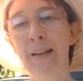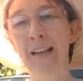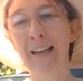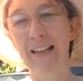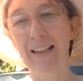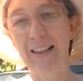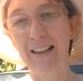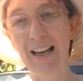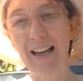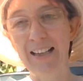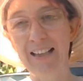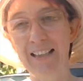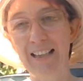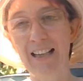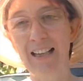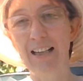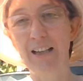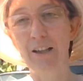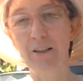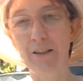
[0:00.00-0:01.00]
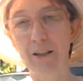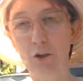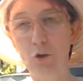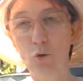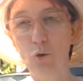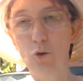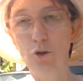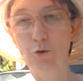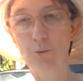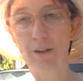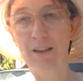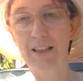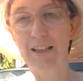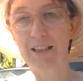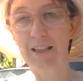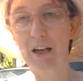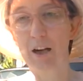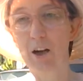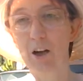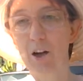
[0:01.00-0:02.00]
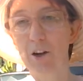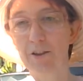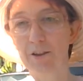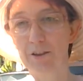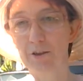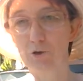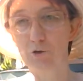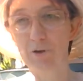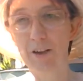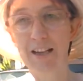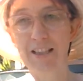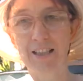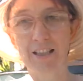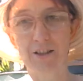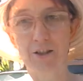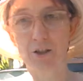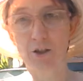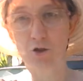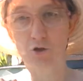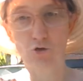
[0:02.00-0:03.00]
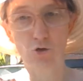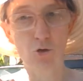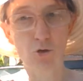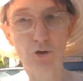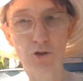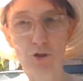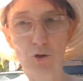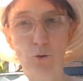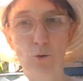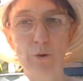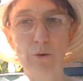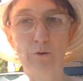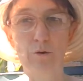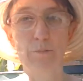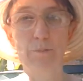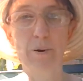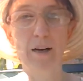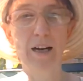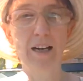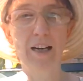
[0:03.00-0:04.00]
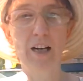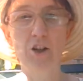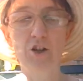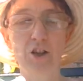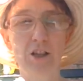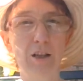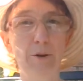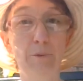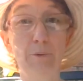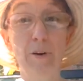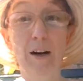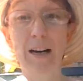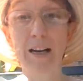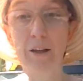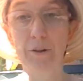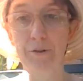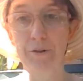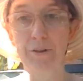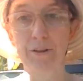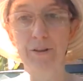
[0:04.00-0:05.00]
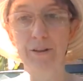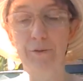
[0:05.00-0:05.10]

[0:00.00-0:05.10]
In that day, the Lord with his hard and great and strong sword will punish Leviathan,